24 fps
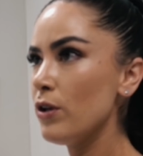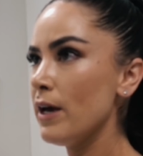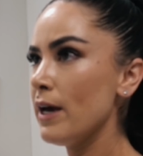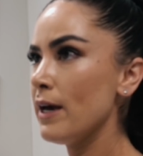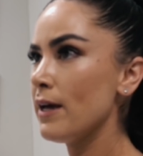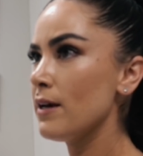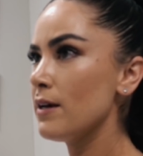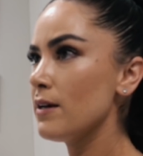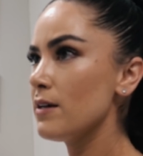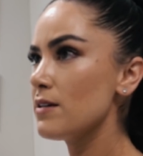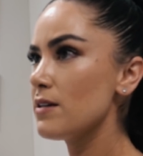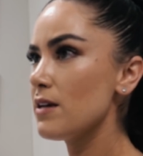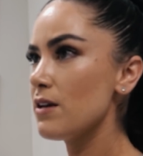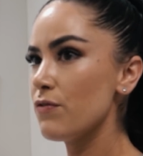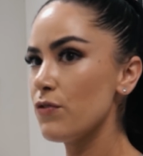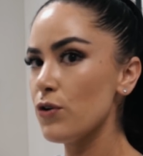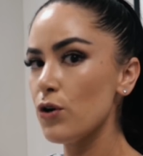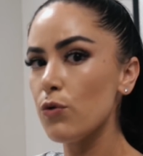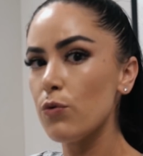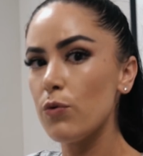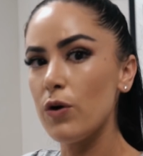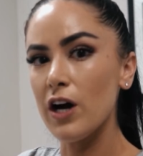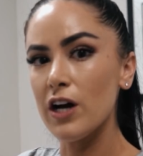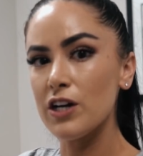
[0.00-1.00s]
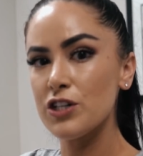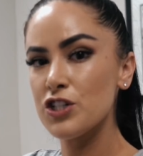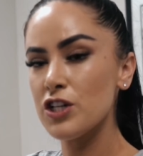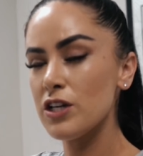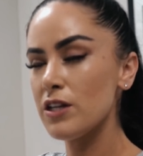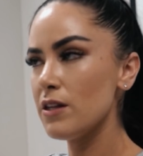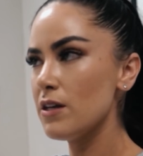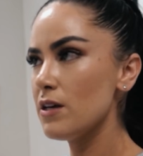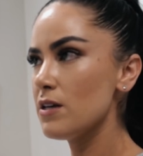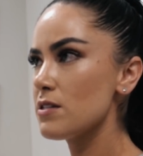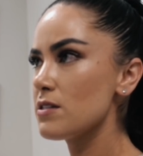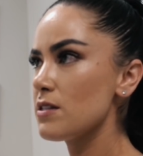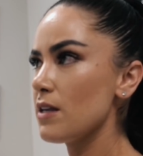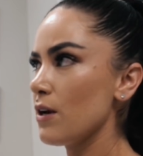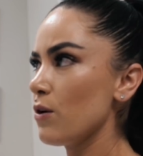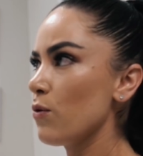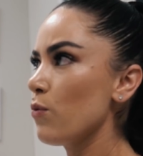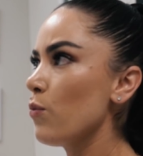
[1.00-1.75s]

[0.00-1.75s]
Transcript: And if you're watching this, like,